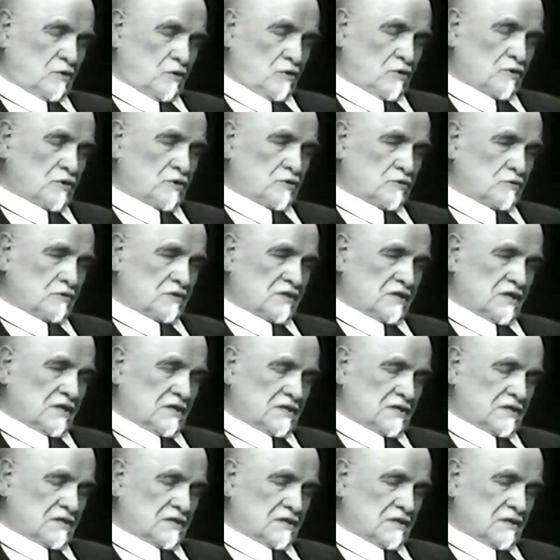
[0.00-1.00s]

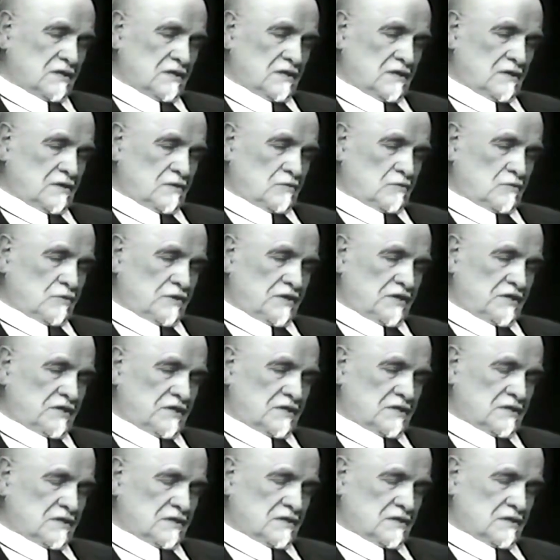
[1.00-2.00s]
consciousness,
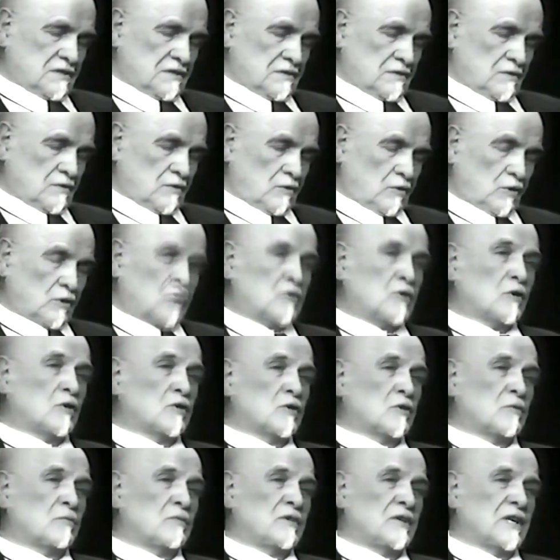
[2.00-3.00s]
with
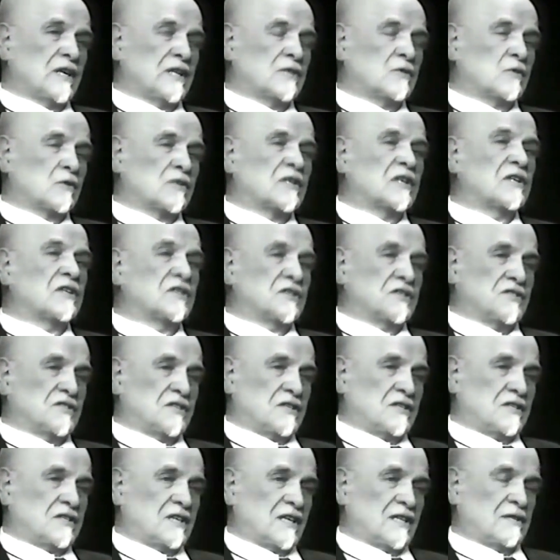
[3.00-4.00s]
autonomy and
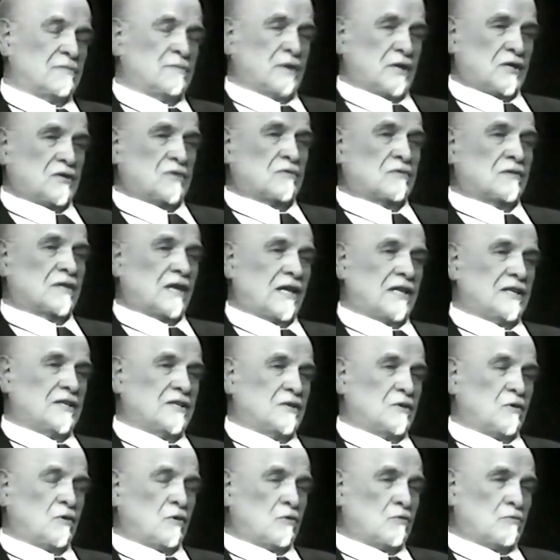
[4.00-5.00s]
authenticity and
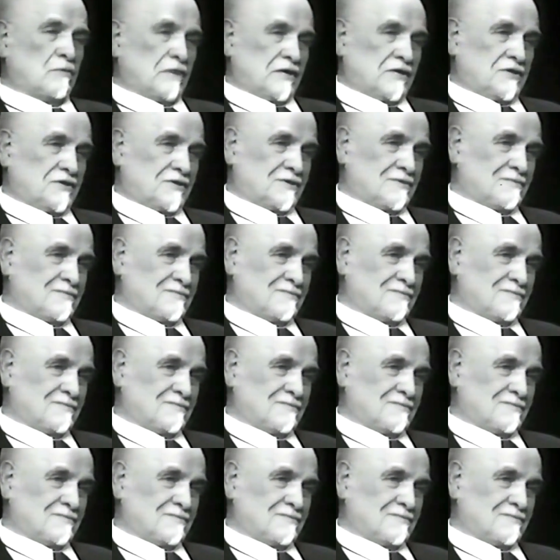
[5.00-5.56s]
personality always.